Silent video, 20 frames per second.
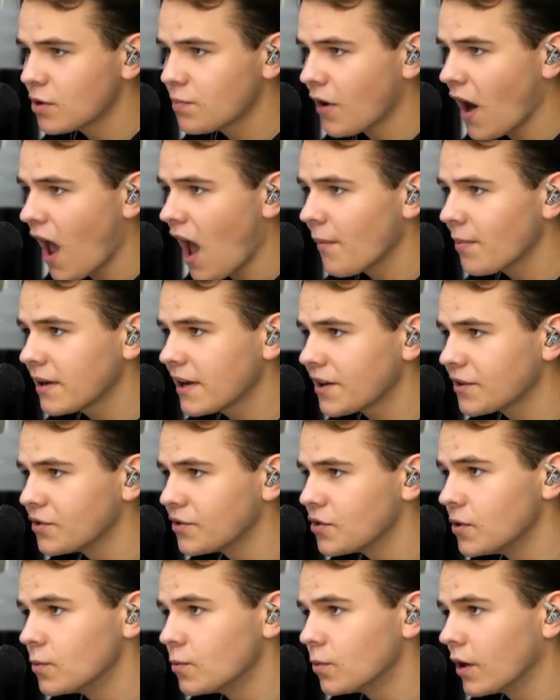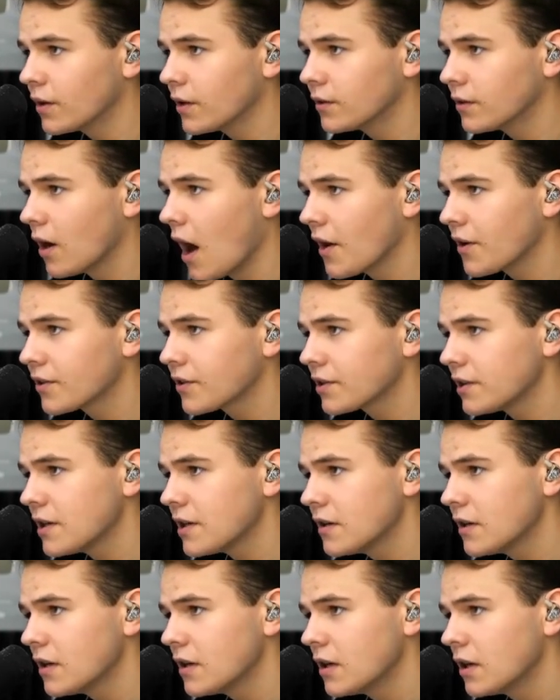We should probably get a new one,
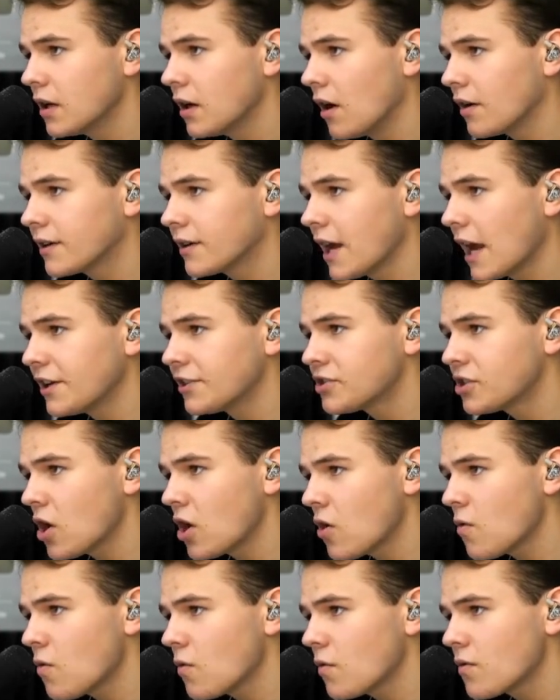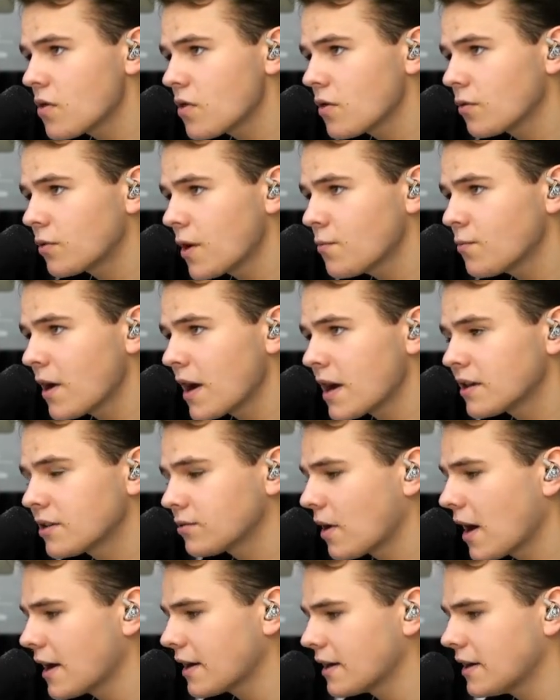honestly. Okay, so the
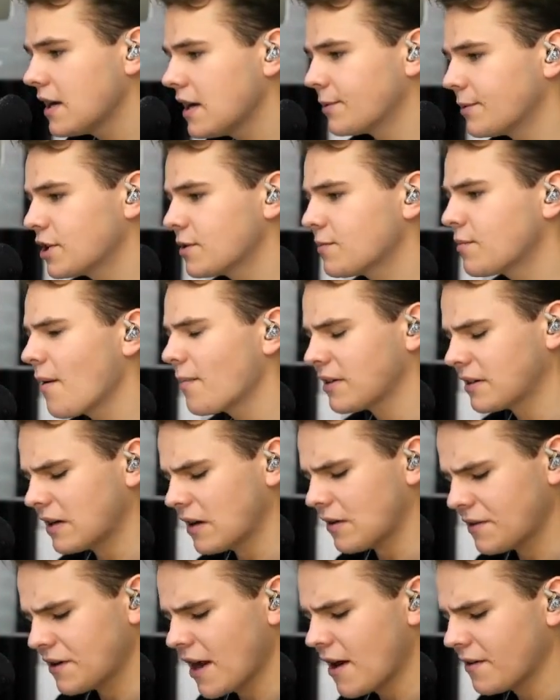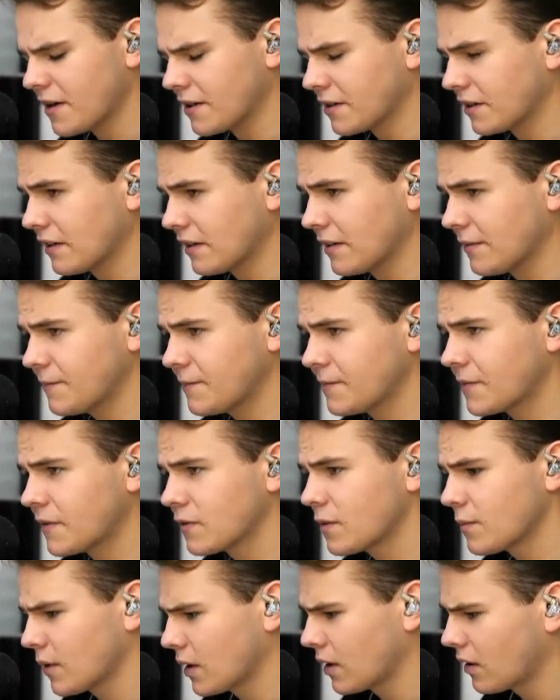runway's right here. We should probably slow down, actually,
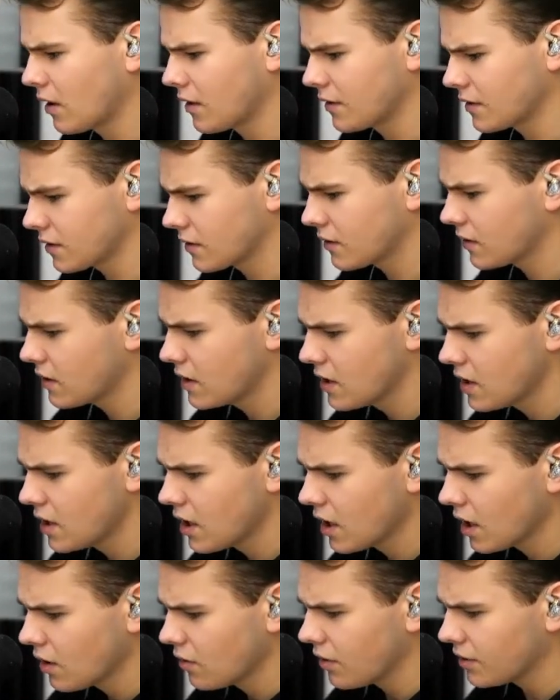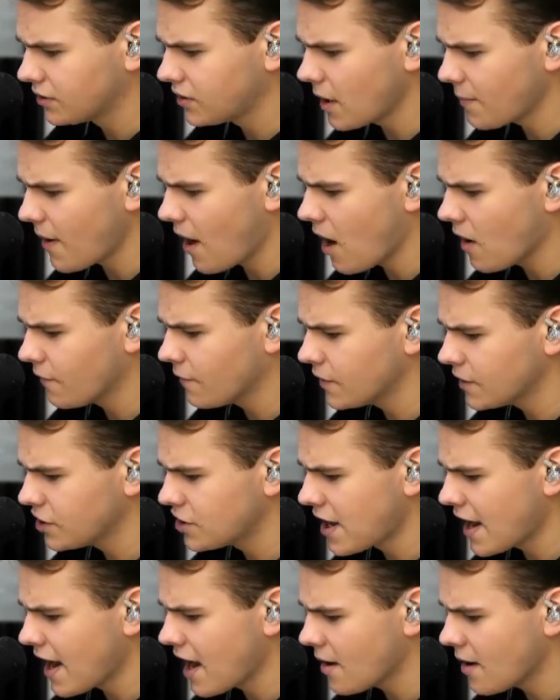if I'm being honest. What's up, Alpha
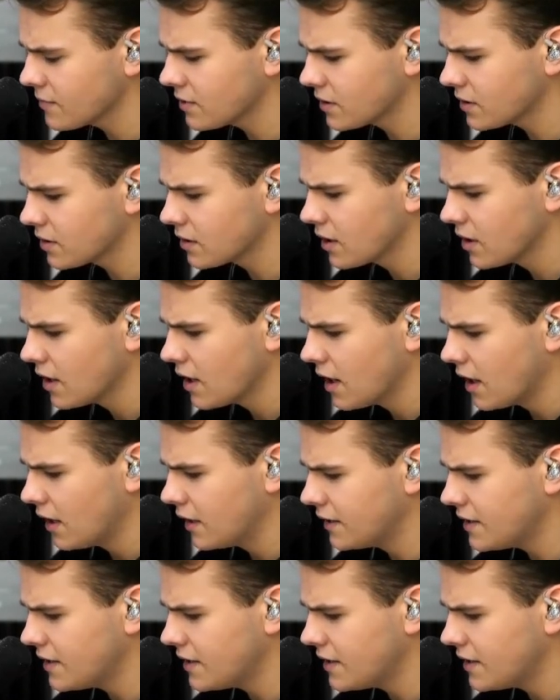Jams?